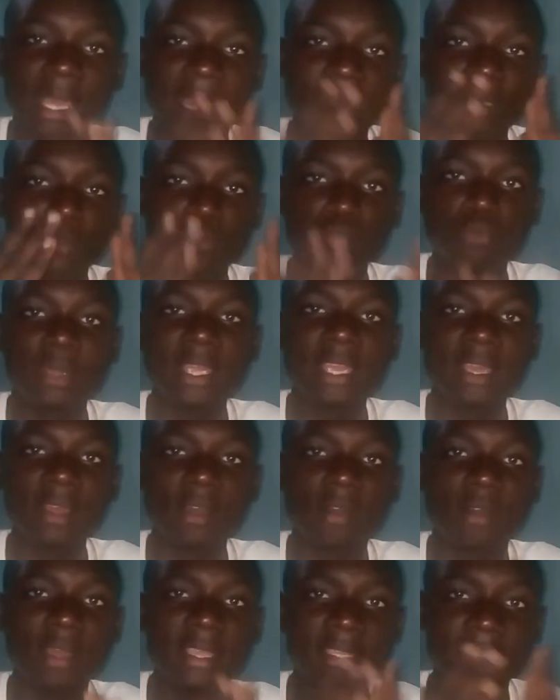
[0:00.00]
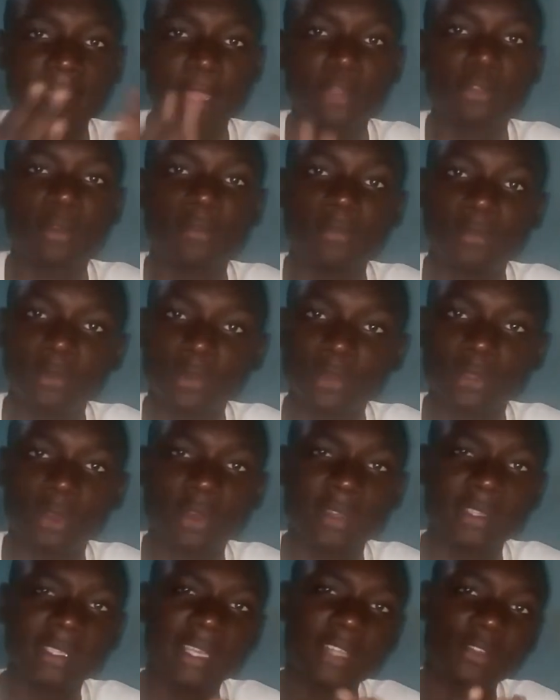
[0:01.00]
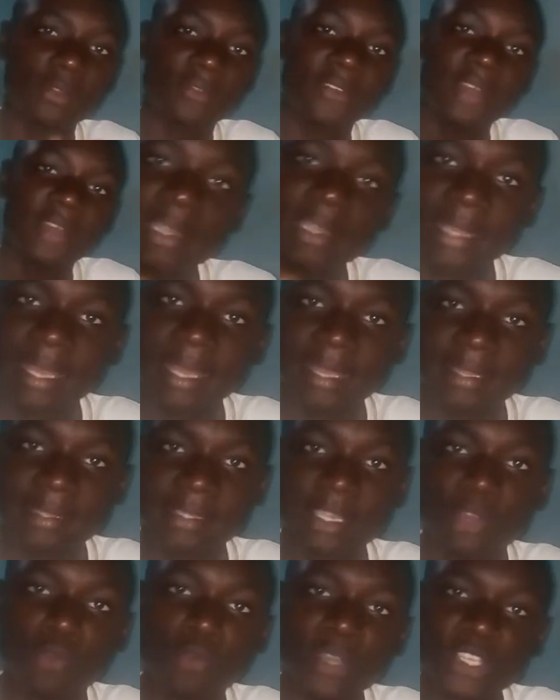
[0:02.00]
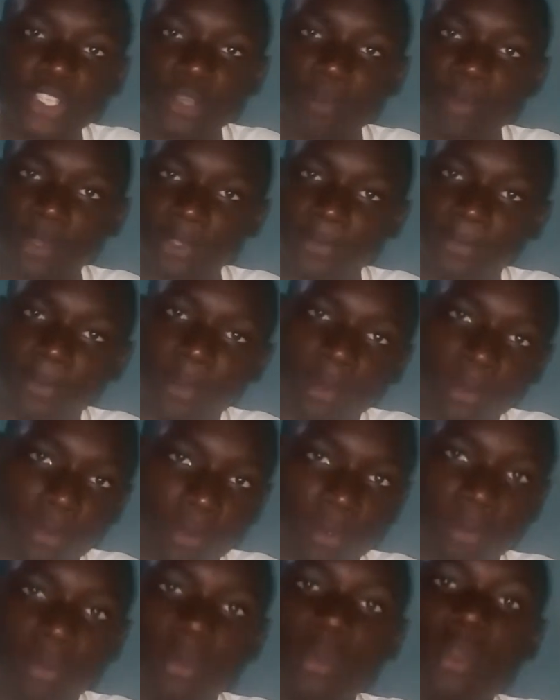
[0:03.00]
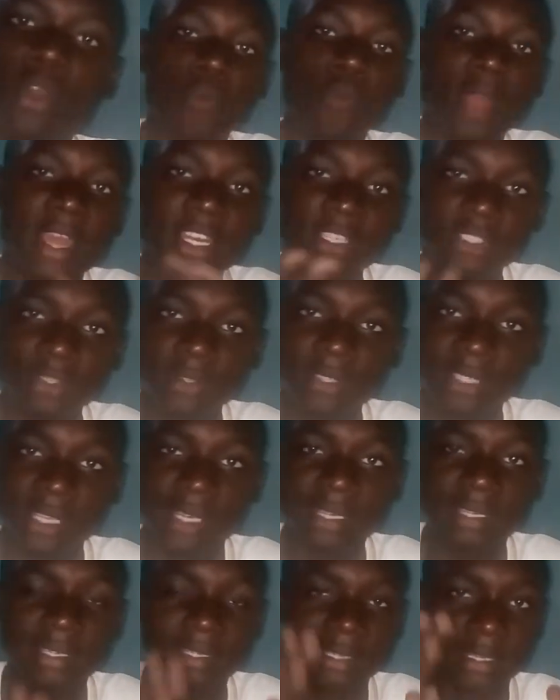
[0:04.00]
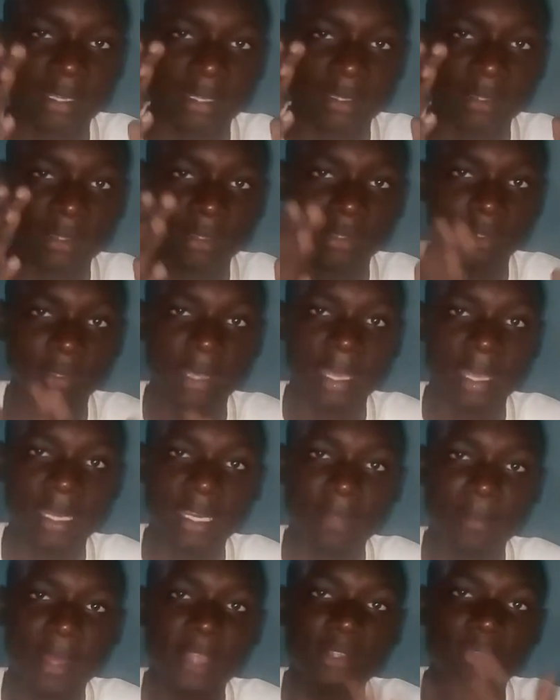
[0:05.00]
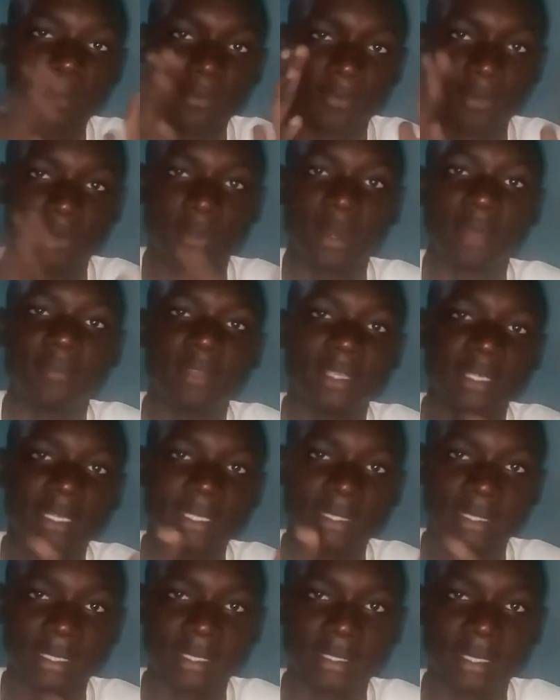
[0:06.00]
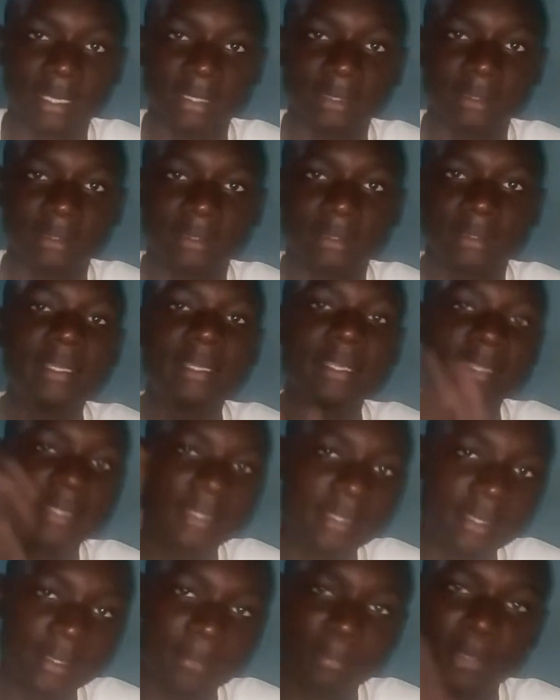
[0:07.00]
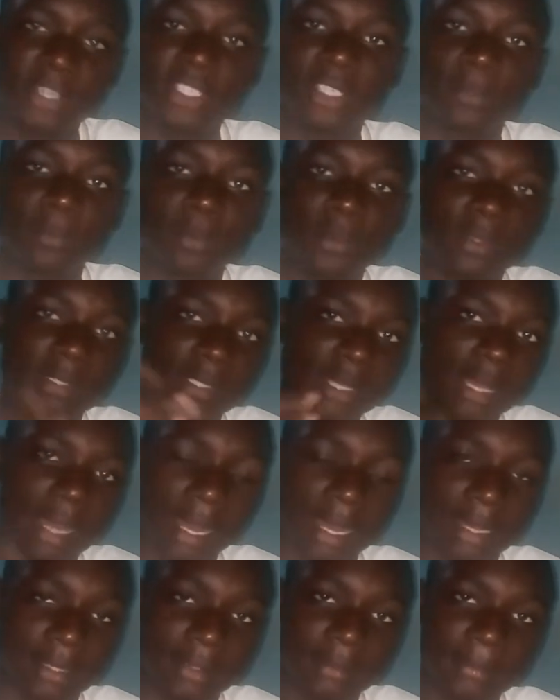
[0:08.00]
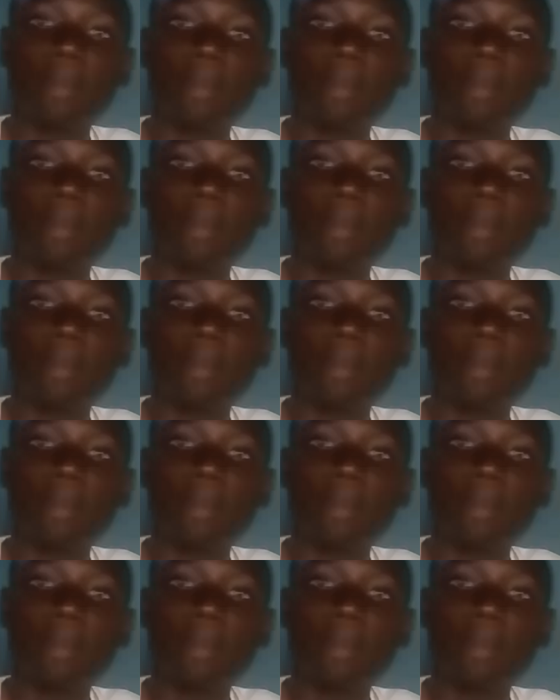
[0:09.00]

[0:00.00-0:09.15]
are the way or a set of rules or set of guidelines in which you must follow when using the elements of graphic design. Principles are